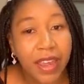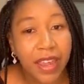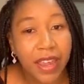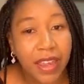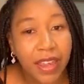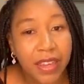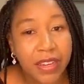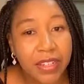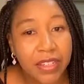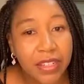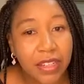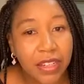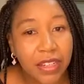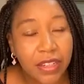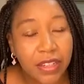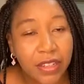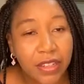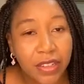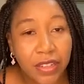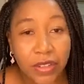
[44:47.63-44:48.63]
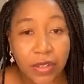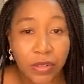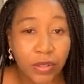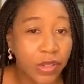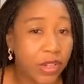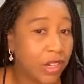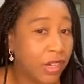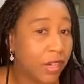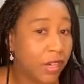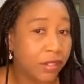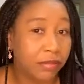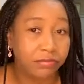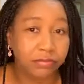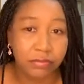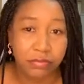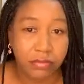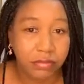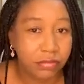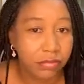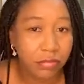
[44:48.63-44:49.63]
and you are
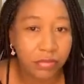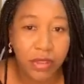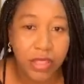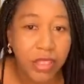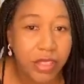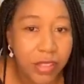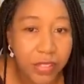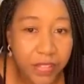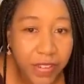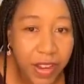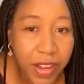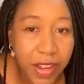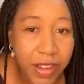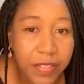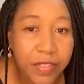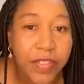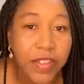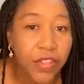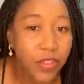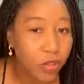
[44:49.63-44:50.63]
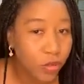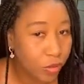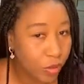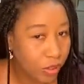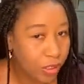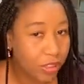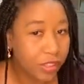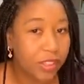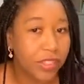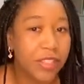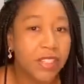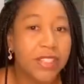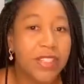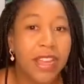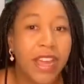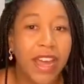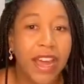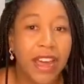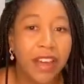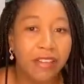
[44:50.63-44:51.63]
35, you still need
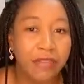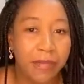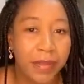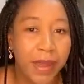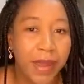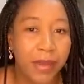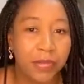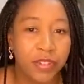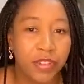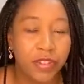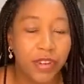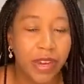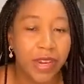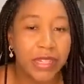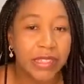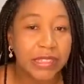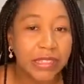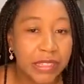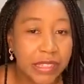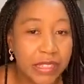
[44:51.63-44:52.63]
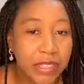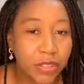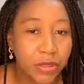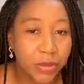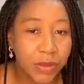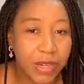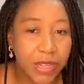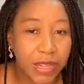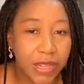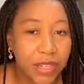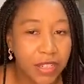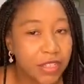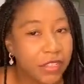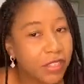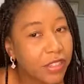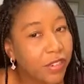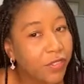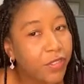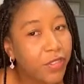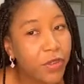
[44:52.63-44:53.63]
to have PAPs for at least 20
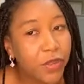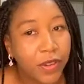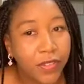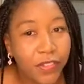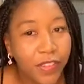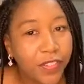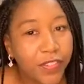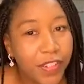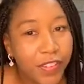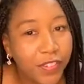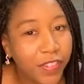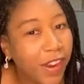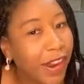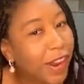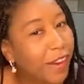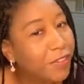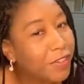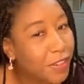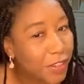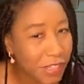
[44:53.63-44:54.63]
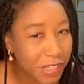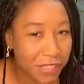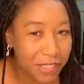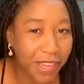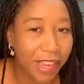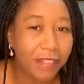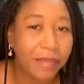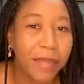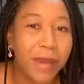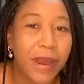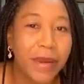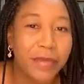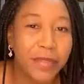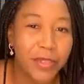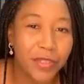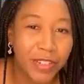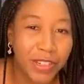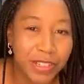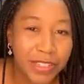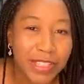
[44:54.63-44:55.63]
years. If you are 55, you need to have
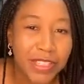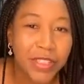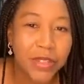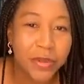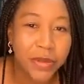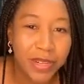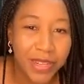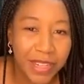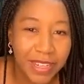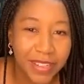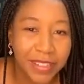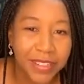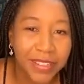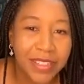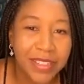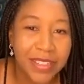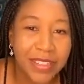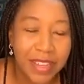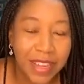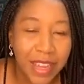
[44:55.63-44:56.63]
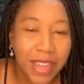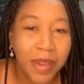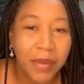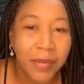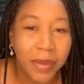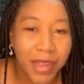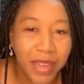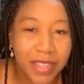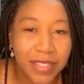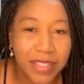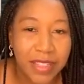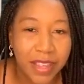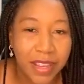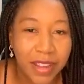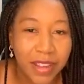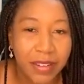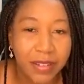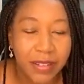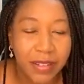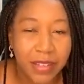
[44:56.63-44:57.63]
PAPs for at least 20 years past
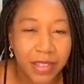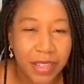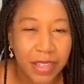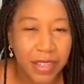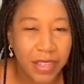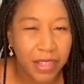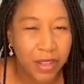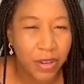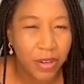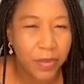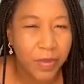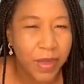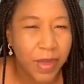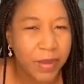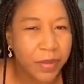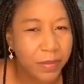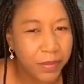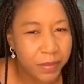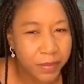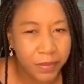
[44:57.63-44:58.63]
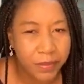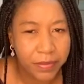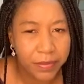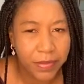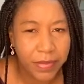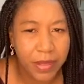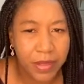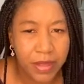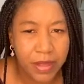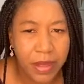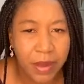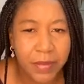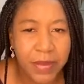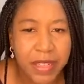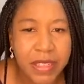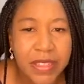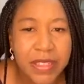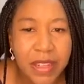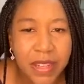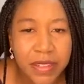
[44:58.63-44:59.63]
that. Hope that
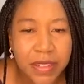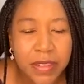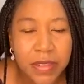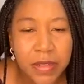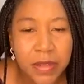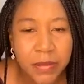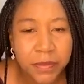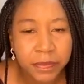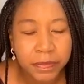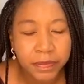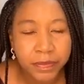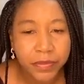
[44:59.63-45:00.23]
makes sense.